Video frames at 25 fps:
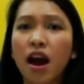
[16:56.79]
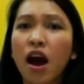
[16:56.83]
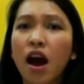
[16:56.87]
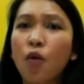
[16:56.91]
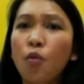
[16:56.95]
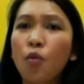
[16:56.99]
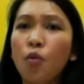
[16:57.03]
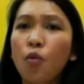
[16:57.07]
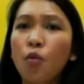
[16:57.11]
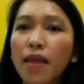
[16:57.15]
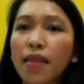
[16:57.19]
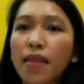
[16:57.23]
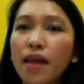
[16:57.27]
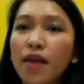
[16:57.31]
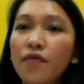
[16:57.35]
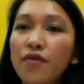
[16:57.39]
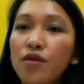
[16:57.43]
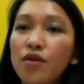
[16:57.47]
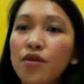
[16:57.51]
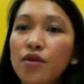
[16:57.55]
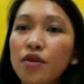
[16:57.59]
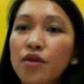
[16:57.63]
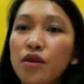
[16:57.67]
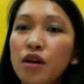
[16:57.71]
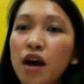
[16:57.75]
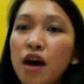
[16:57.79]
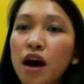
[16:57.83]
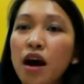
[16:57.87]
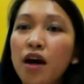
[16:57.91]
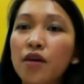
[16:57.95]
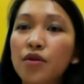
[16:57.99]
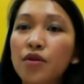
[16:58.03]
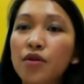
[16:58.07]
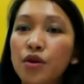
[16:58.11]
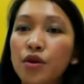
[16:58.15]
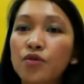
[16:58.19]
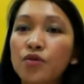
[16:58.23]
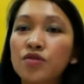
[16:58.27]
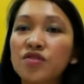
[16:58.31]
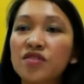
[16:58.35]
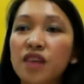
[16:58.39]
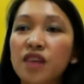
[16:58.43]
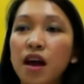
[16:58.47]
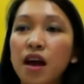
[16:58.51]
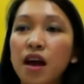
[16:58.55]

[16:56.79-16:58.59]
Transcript: What level are those